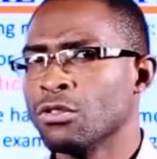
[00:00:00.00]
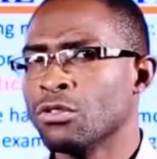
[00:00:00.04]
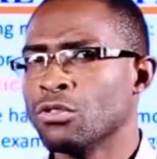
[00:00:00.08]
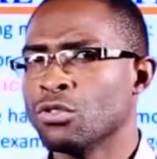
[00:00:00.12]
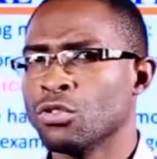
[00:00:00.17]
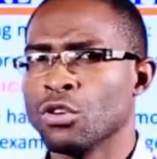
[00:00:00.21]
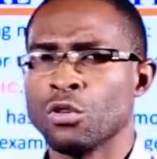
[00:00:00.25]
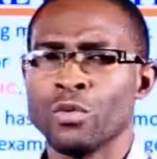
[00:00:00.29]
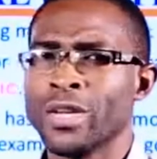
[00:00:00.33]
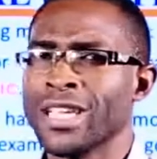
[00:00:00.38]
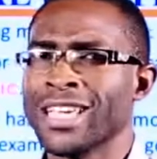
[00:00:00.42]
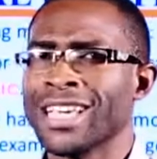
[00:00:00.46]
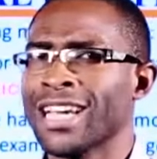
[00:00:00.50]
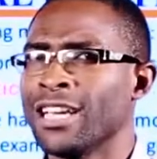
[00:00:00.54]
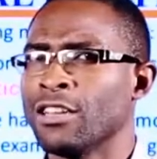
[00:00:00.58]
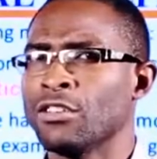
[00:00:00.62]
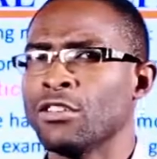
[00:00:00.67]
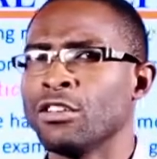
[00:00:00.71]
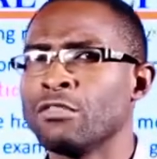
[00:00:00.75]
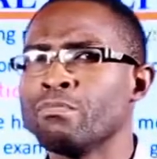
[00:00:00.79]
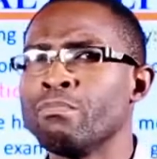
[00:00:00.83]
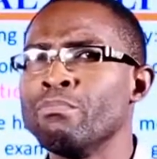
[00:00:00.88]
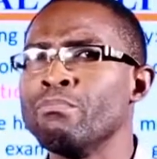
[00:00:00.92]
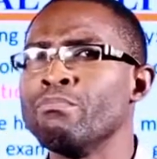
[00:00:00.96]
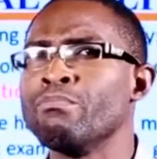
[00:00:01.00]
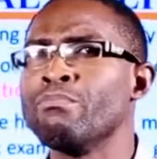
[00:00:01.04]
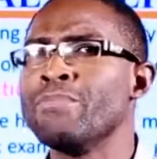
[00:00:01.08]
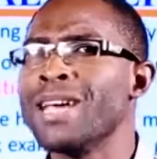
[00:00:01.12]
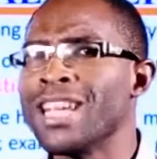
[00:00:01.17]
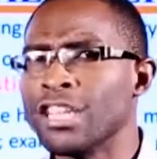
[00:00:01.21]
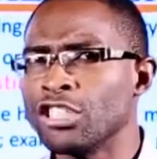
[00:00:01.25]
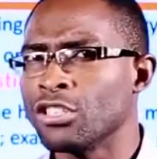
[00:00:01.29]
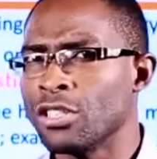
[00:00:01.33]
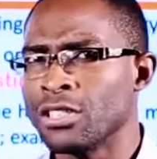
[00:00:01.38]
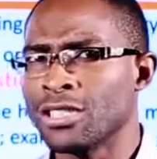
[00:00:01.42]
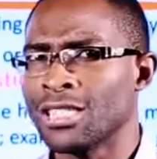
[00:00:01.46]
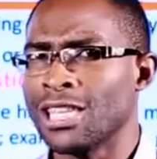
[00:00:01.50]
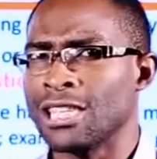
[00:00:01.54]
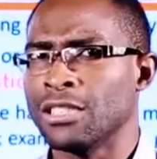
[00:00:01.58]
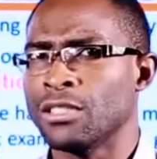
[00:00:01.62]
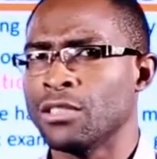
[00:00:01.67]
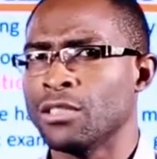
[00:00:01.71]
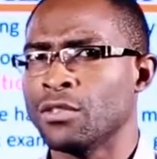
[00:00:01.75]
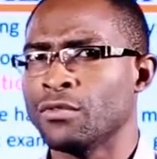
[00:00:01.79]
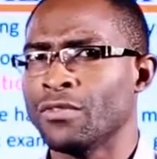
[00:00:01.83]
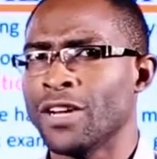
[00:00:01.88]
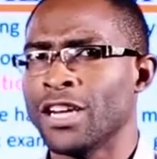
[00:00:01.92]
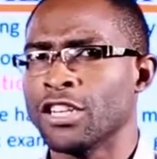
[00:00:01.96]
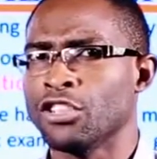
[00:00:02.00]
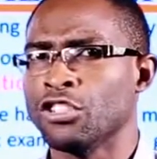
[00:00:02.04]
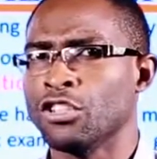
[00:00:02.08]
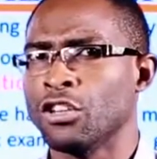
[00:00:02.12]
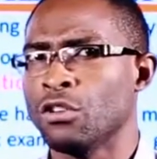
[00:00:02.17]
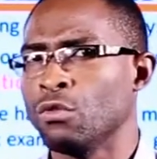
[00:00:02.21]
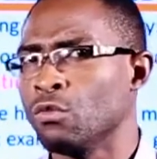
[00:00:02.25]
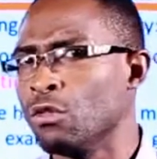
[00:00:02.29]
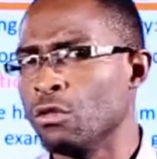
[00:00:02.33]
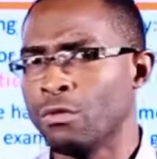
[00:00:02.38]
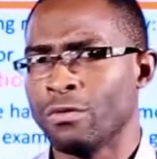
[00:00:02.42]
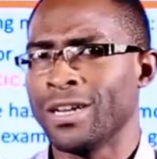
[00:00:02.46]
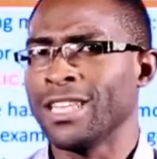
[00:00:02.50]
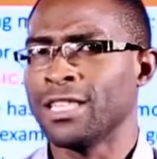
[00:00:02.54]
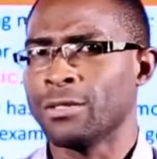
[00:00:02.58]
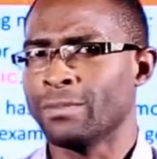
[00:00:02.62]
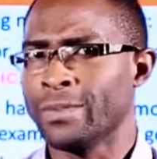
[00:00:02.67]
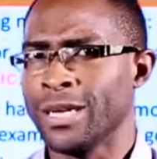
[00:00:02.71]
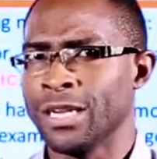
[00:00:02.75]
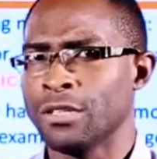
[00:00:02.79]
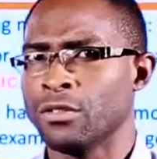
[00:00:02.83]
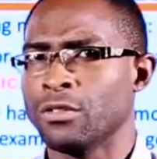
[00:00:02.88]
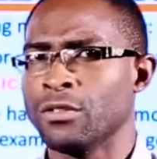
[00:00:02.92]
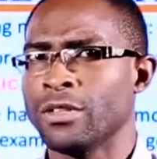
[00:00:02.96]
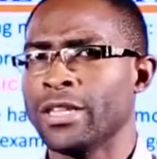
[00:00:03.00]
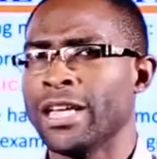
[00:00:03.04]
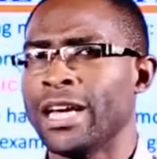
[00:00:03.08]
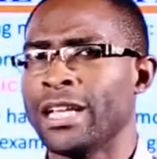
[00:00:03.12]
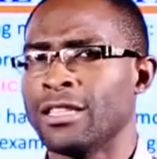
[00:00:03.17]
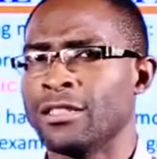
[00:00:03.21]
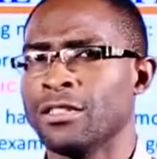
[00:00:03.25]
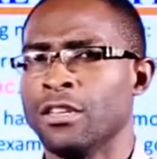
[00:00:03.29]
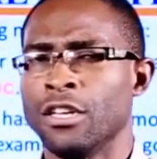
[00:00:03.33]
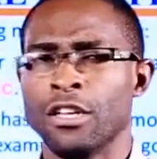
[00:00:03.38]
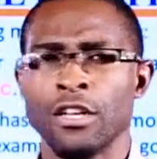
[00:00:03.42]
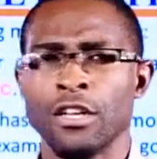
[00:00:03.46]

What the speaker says: So we cannot measure satisfaction with respect to that.